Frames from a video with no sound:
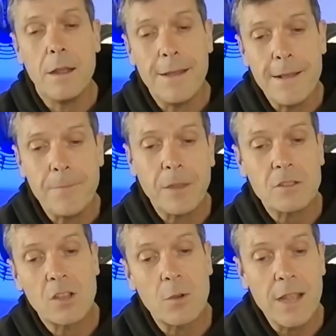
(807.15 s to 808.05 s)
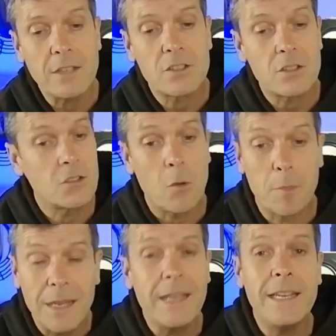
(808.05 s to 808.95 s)
Um, so yes, so
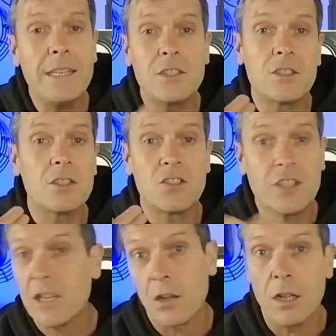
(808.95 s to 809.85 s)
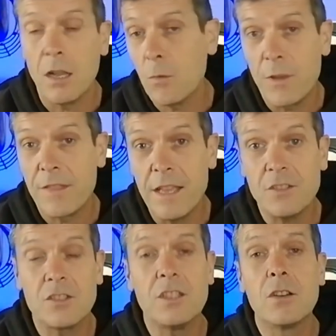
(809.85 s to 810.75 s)
please stick uh, with
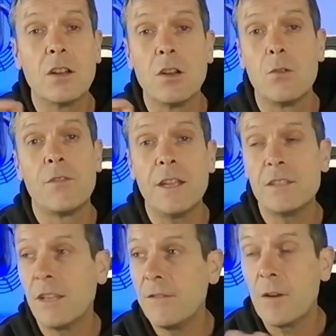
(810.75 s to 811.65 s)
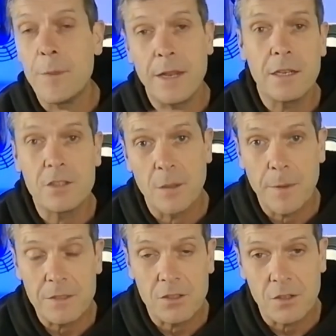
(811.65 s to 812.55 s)
this. You're going to love this if you're a beginner to the
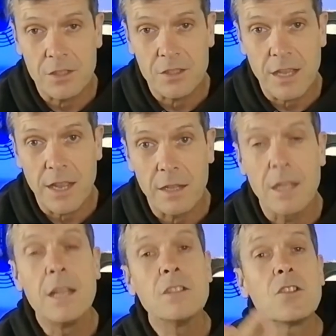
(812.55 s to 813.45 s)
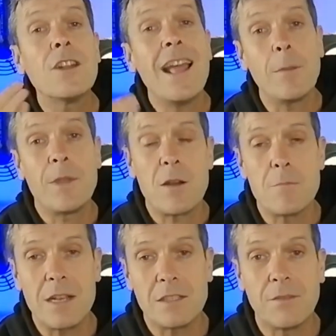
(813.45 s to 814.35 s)
pentatonic scale going to help you
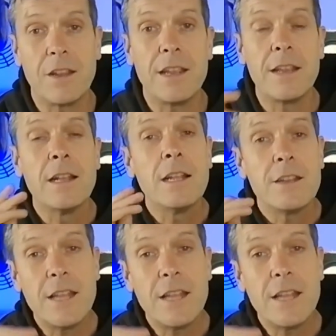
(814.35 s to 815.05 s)
out massively.